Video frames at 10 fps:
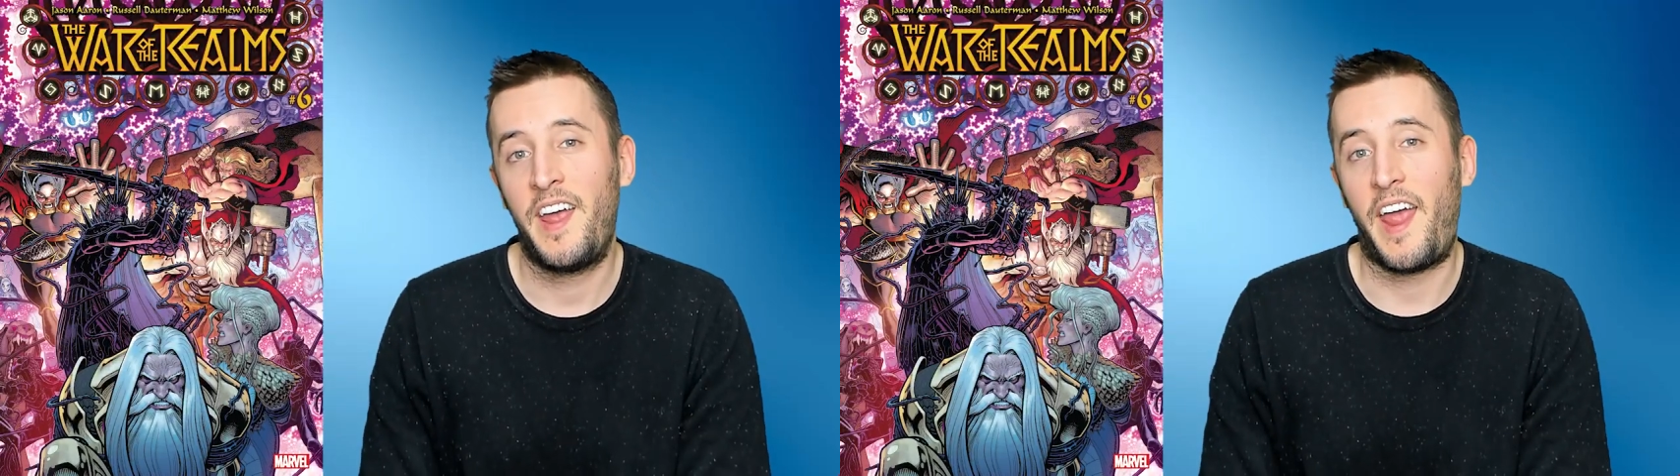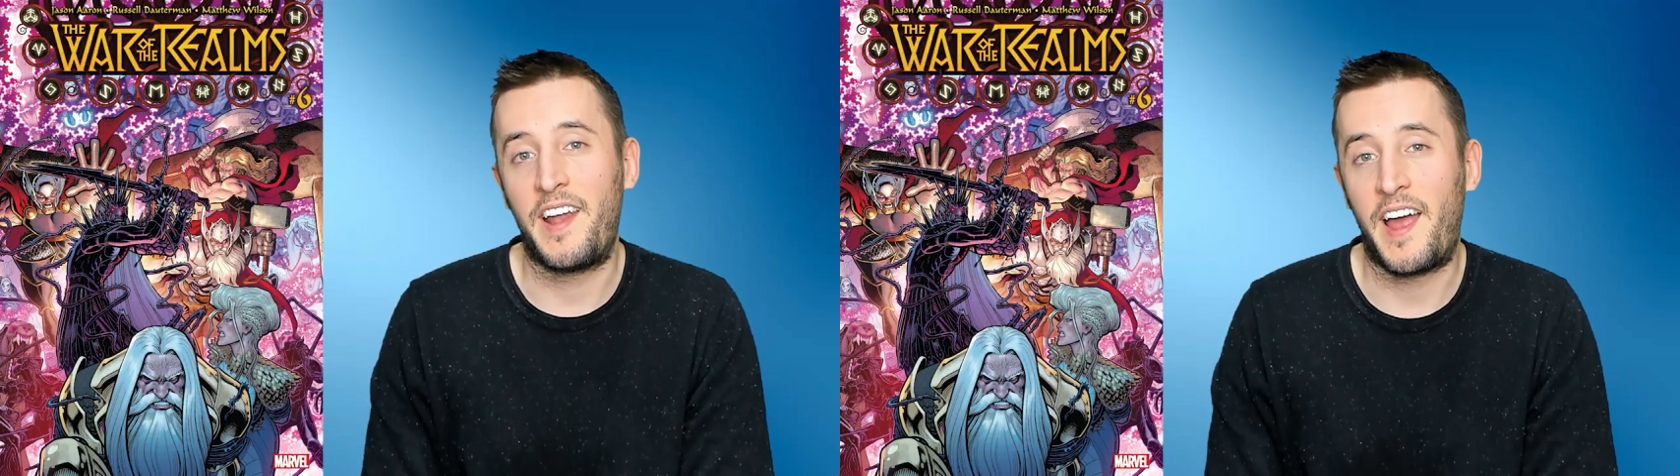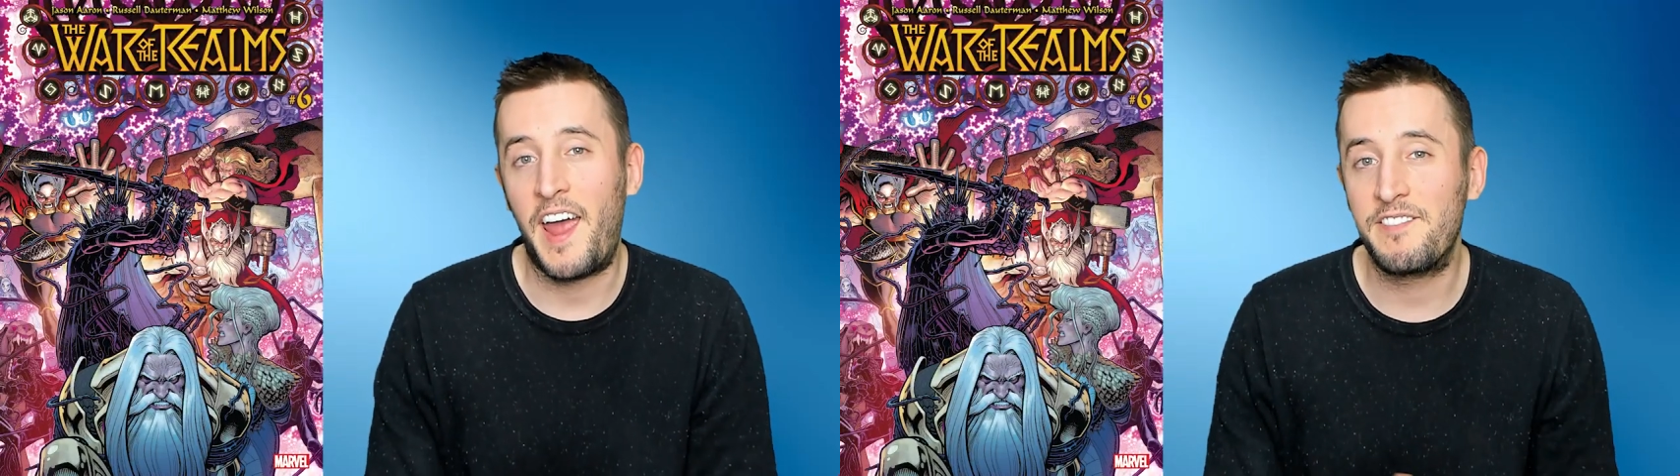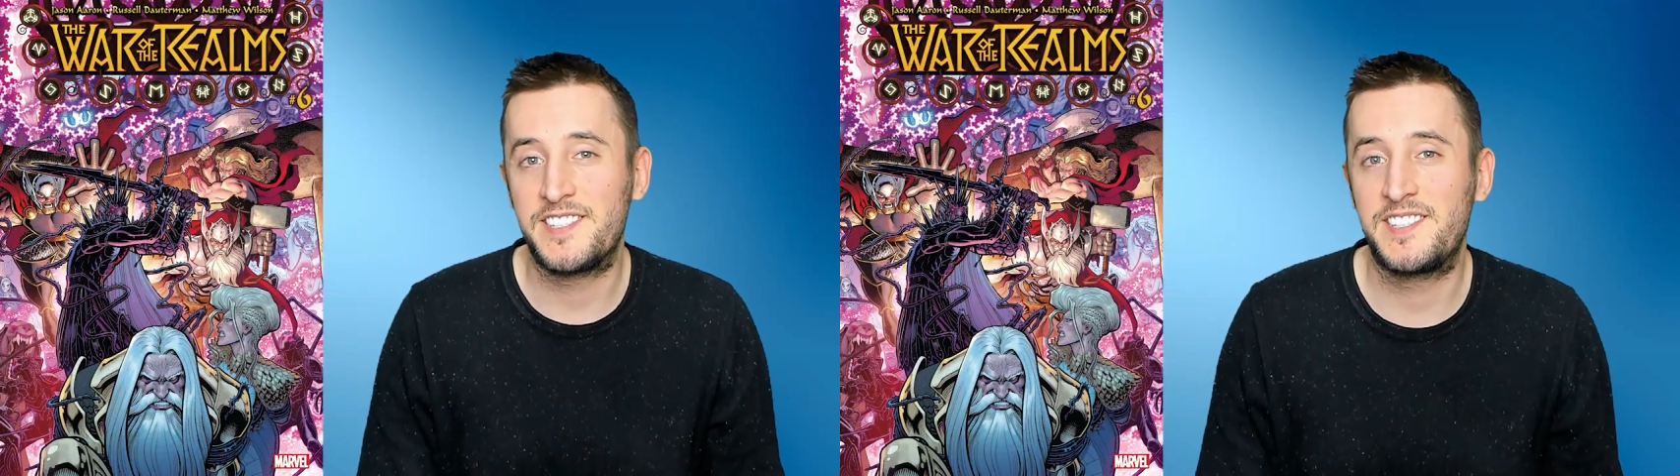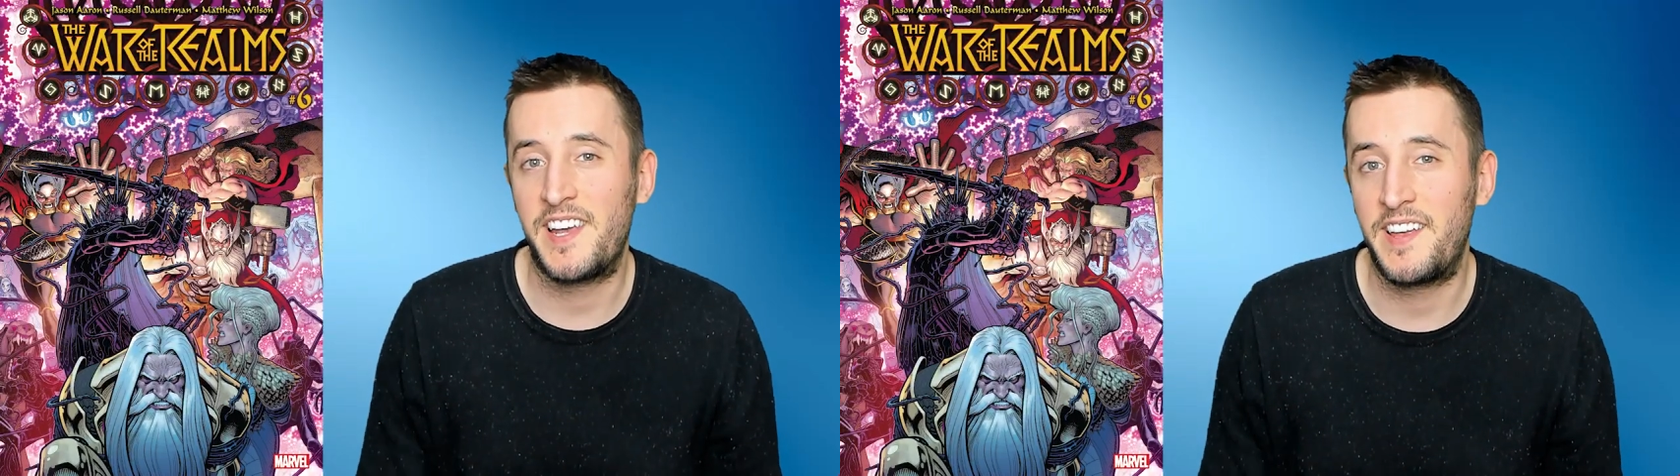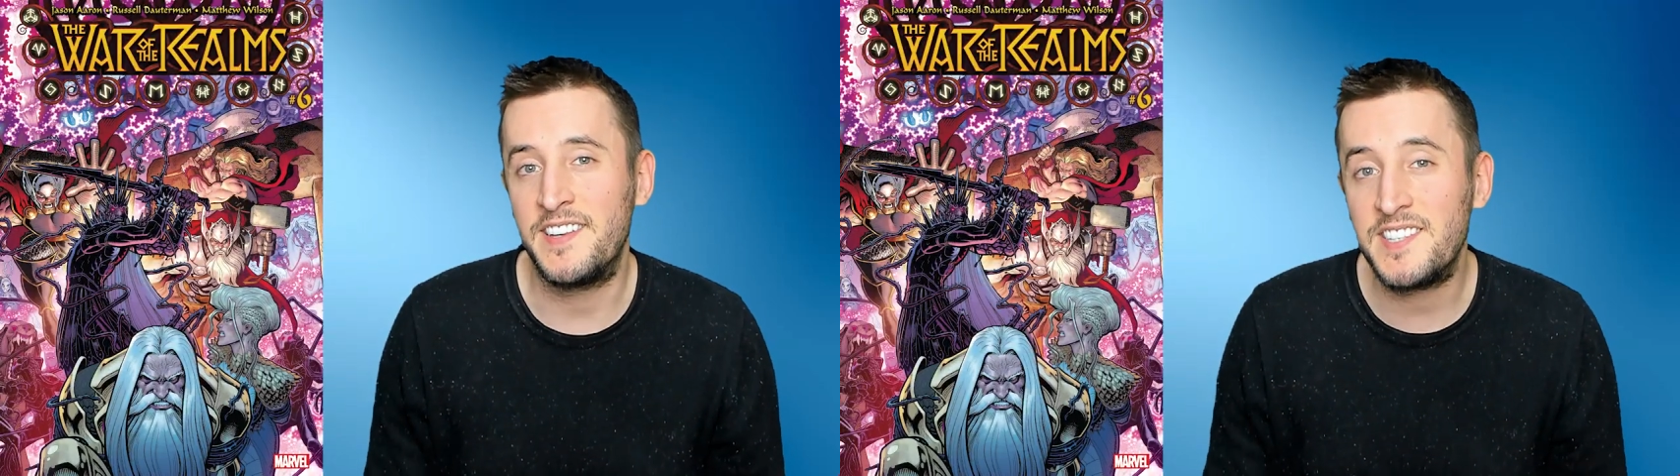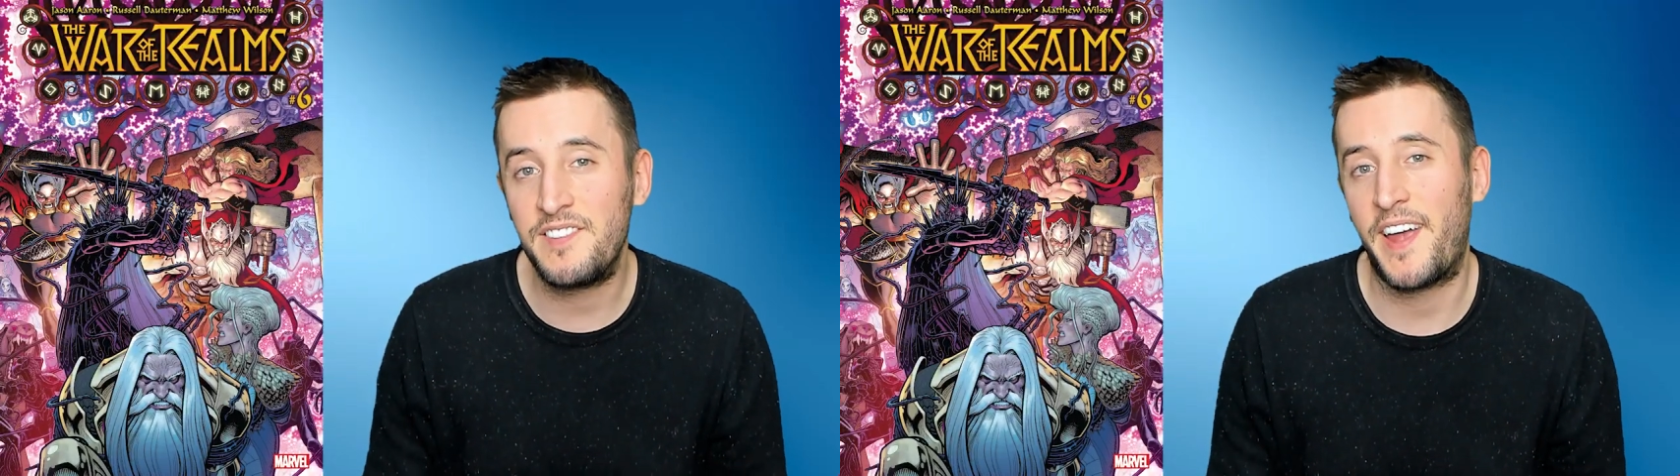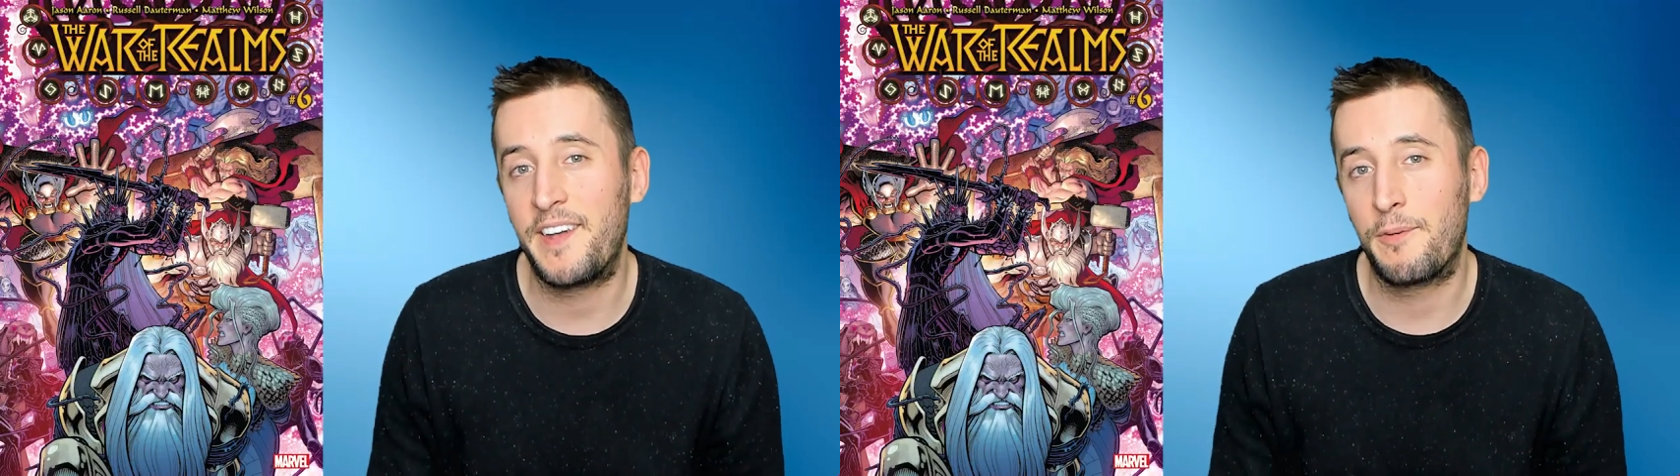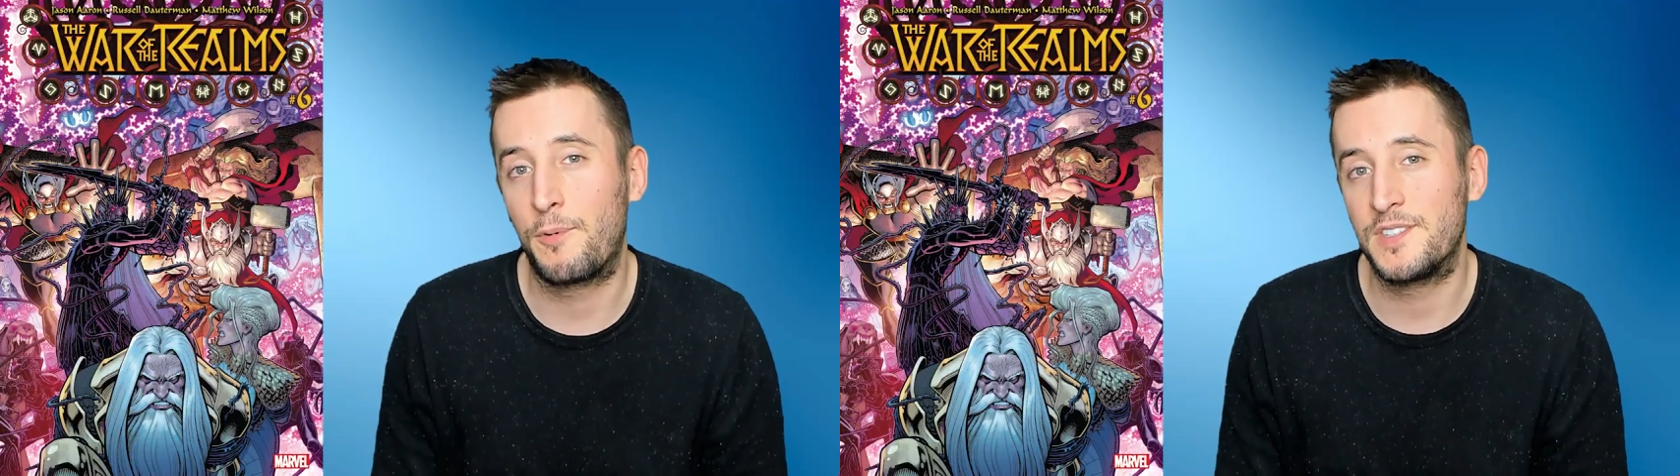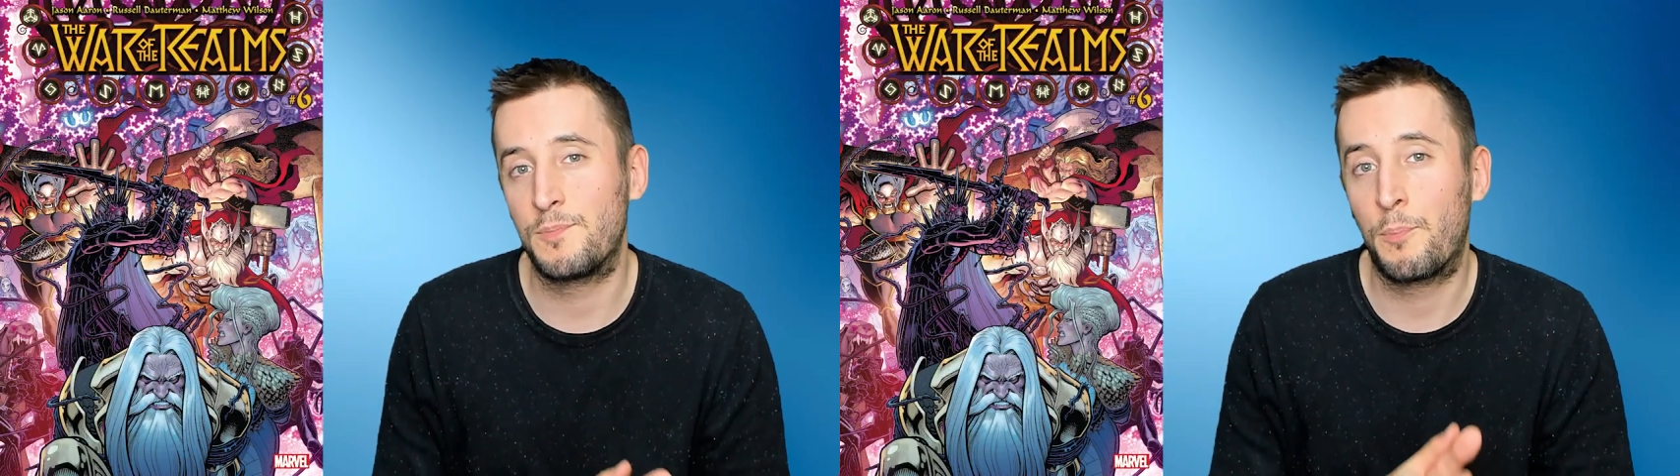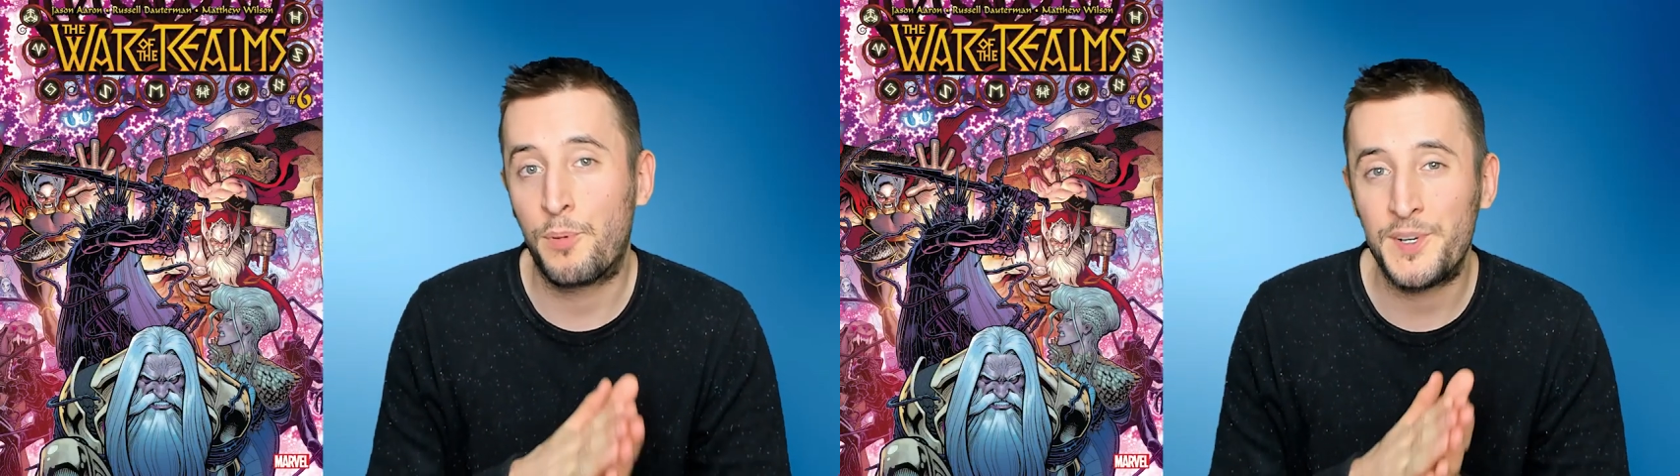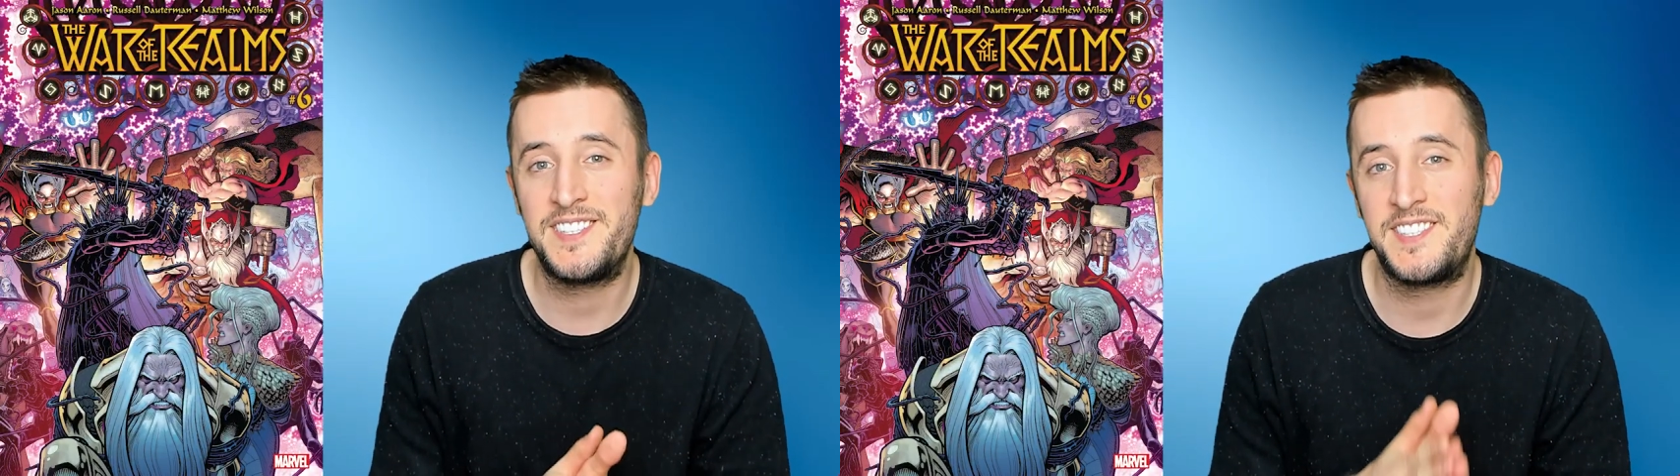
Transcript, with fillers: And I have to say, this event was pretty